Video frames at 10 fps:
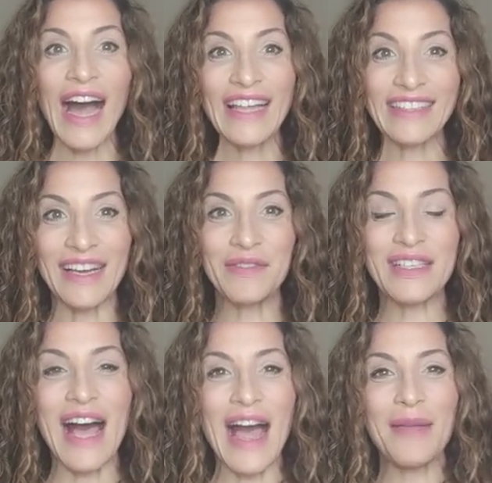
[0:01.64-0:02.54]
Hi
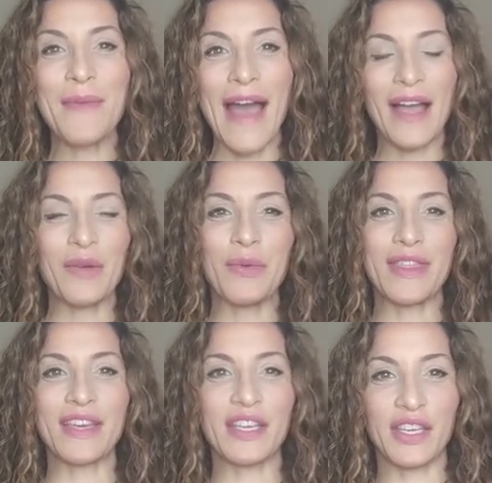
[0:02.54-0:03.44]
loves, I'm back
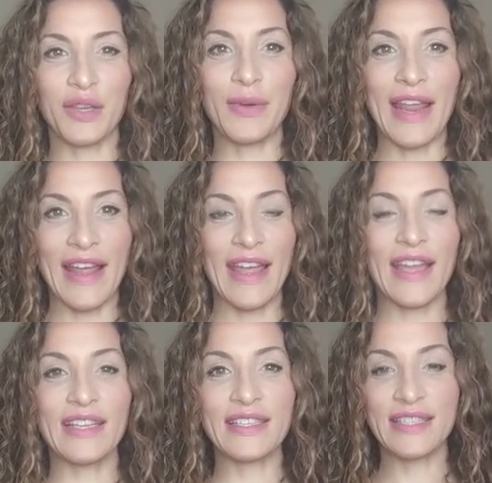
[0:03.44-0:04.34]
with a Q&A
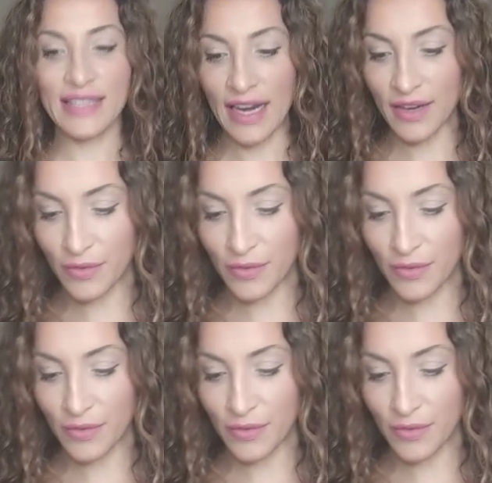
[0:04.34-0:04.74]
and instead